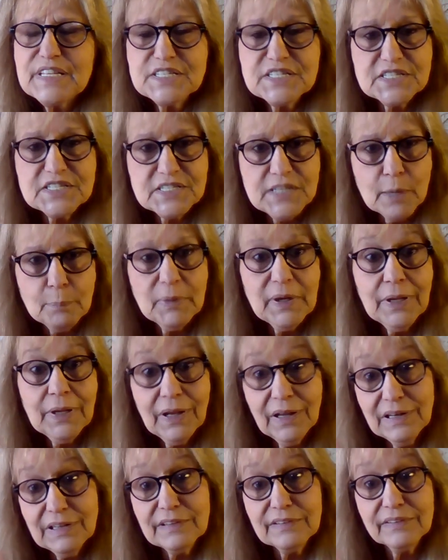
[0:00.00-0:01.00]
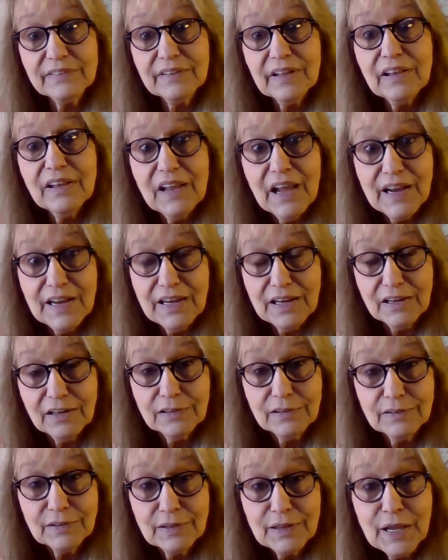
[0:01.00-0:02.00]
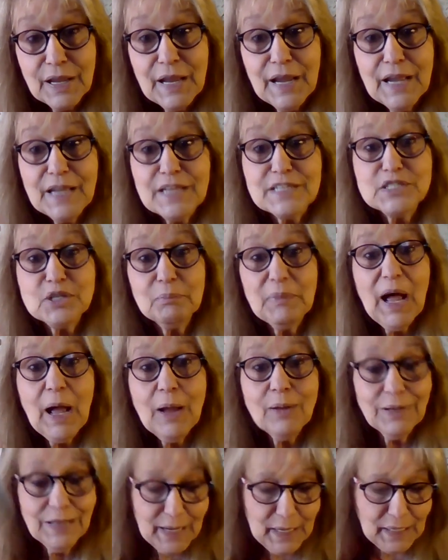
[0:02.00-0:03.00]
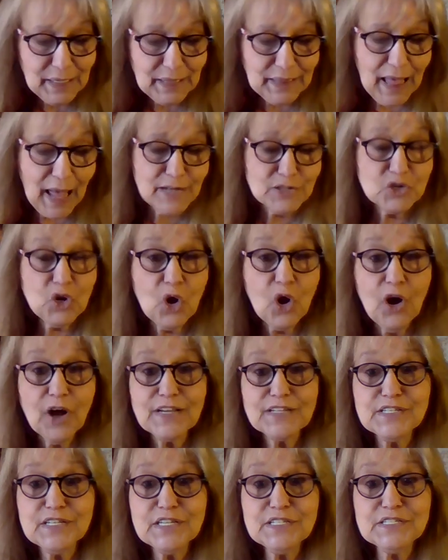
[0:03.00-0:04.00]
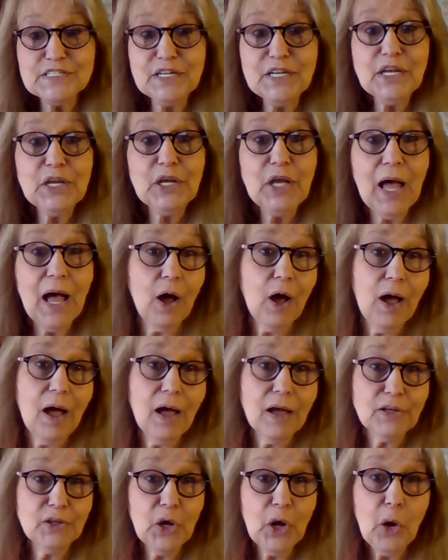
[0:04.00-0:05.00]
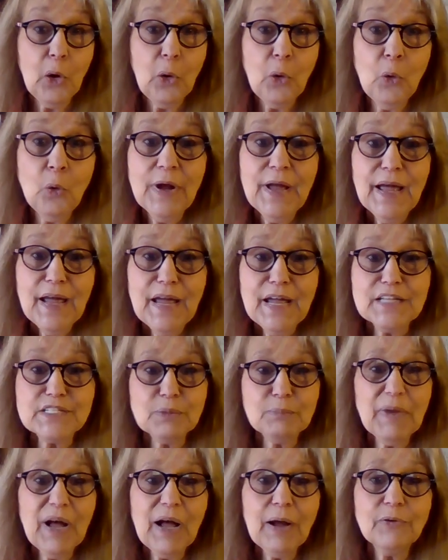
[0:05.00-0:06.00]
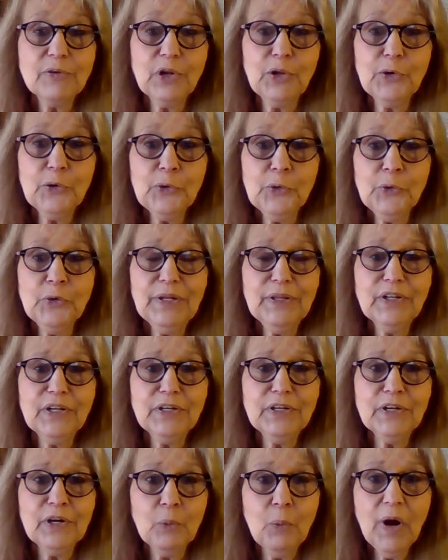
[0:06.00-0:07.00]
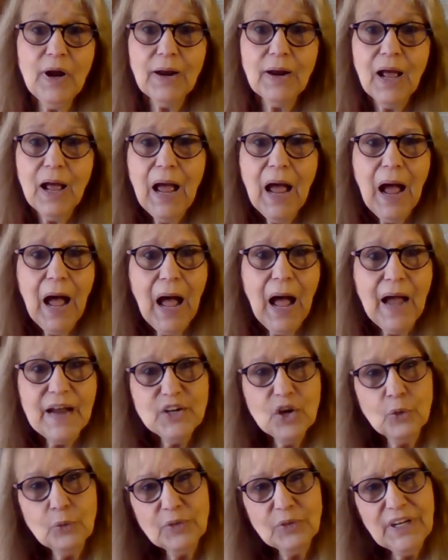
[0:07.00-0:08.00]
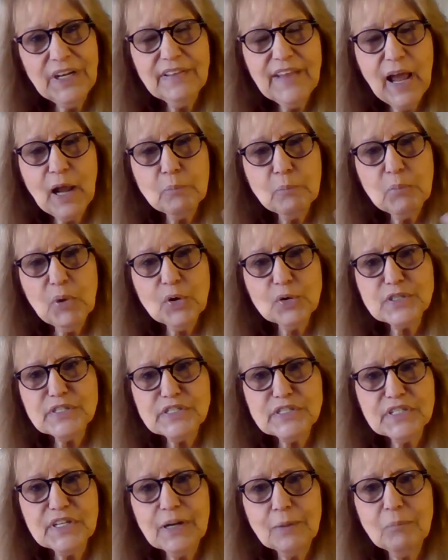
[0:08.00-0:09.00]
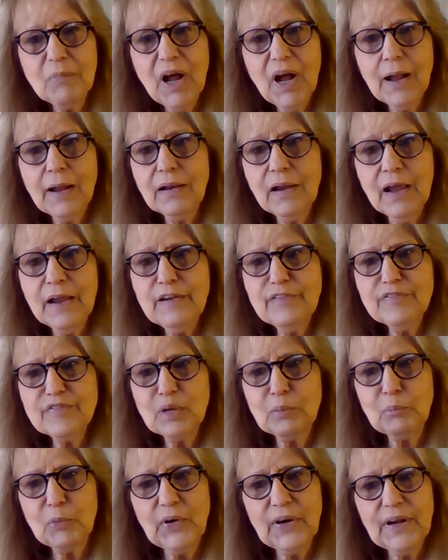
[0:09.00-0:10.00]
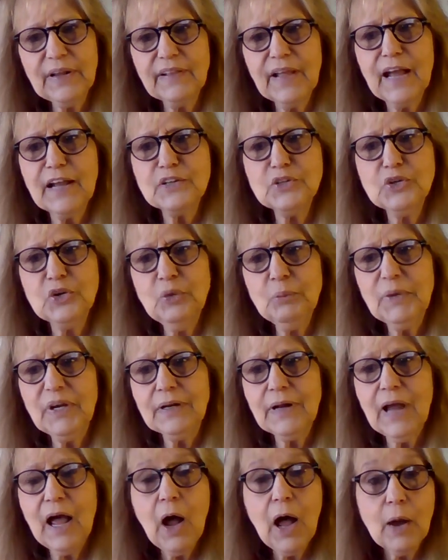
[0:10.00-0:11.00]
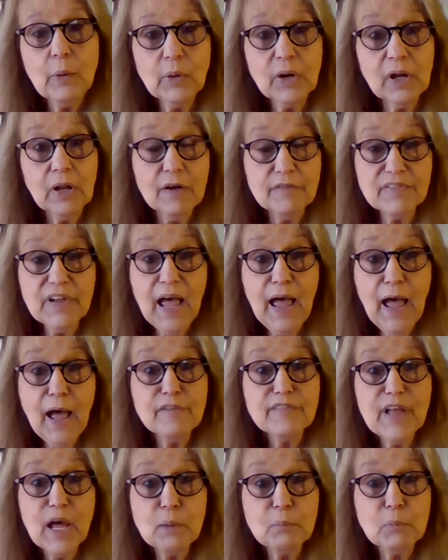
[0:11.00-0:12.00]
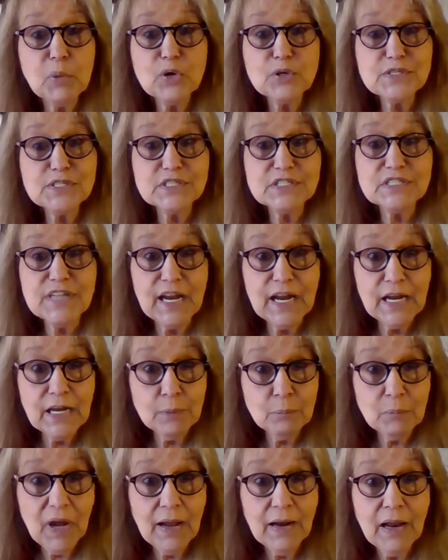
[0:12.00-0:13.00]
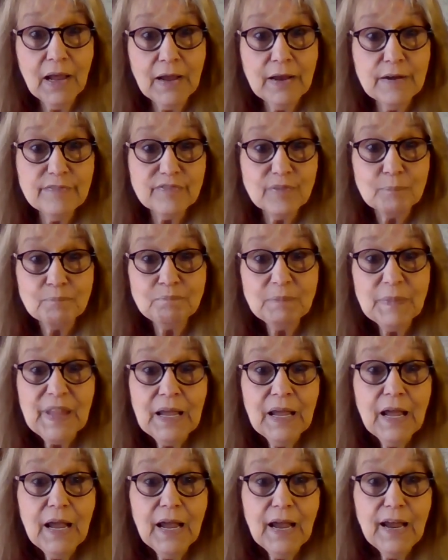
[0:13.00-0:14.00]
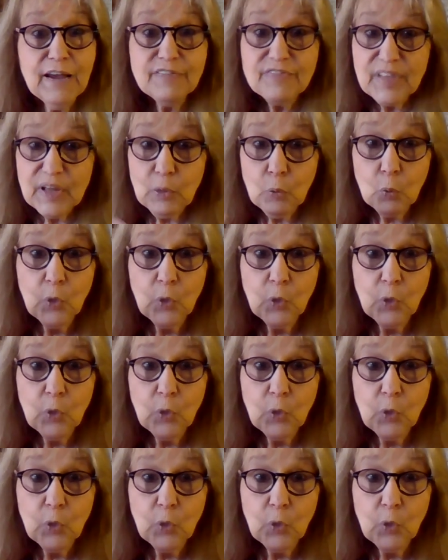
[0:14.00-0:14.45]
stepping into the light. It's about letting that toxicity go. It's about learning that, you know what, I don't need that person in my life to bring that to me. Now, I would love to have that person in my life if they